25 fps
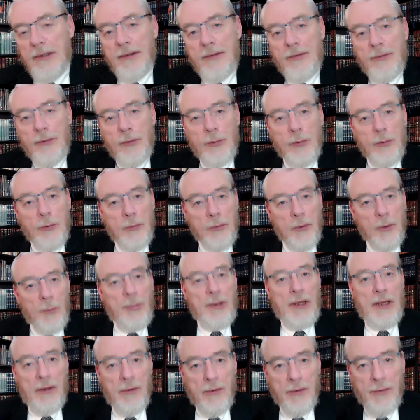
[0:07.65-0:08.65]
to
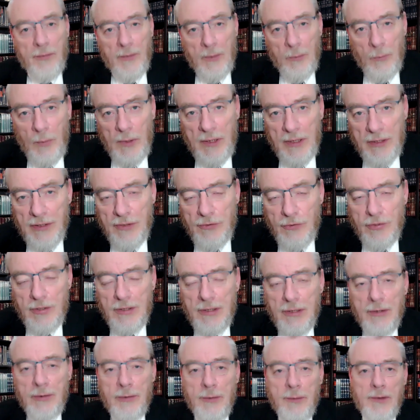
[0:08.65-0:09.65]
appear the weekly
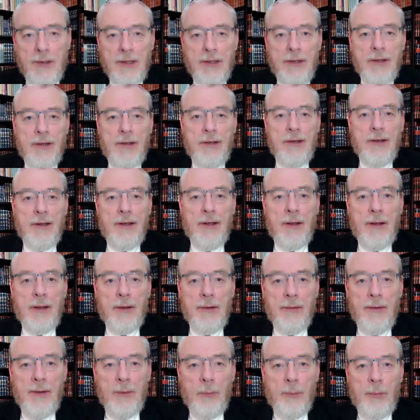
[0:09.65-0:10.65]
shiur on
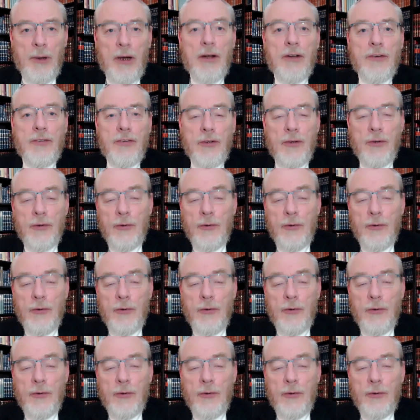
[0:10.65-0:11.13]
the parsha,